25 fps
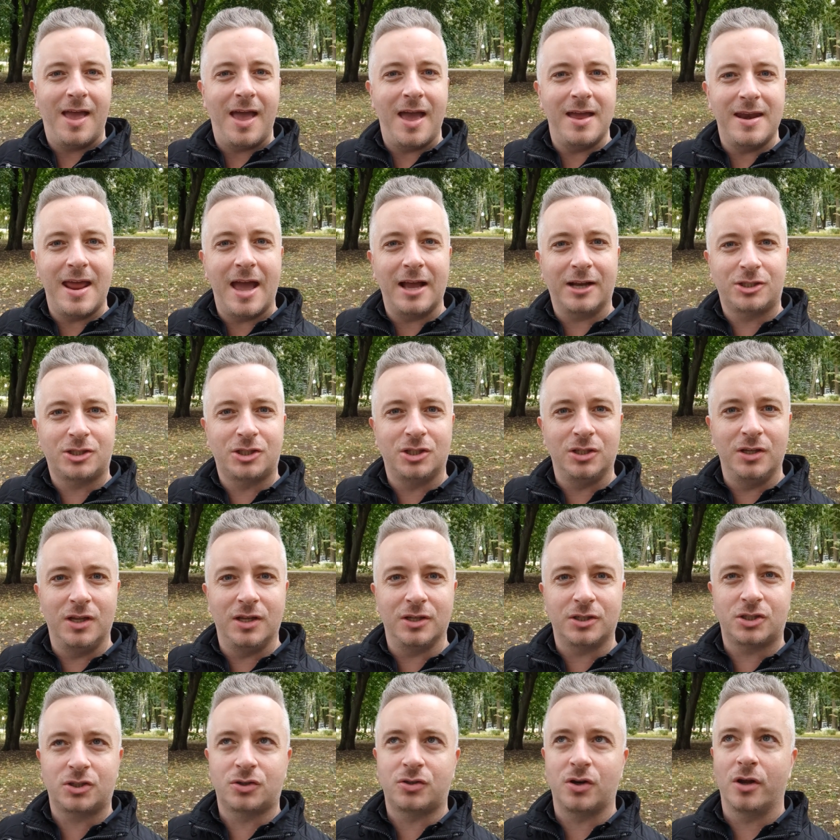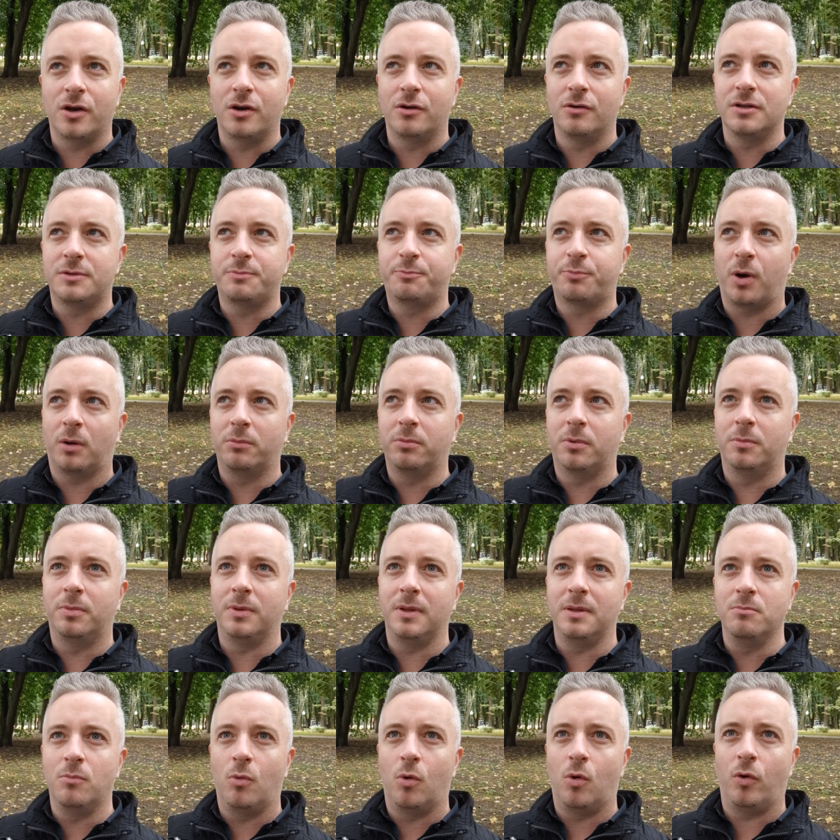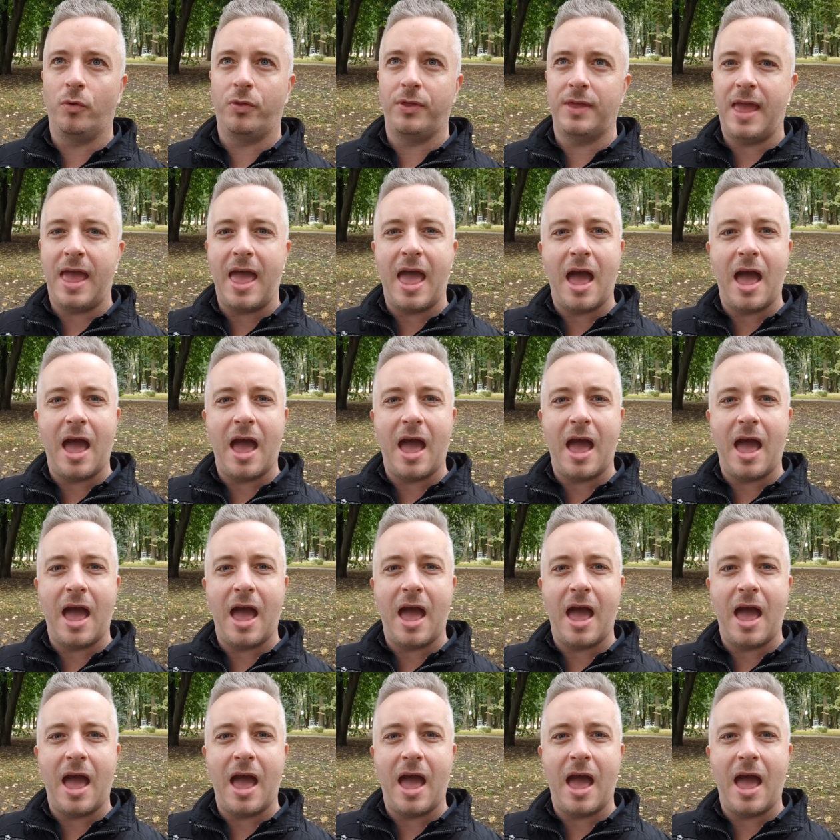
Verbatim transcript: And actually, Australia is probably more the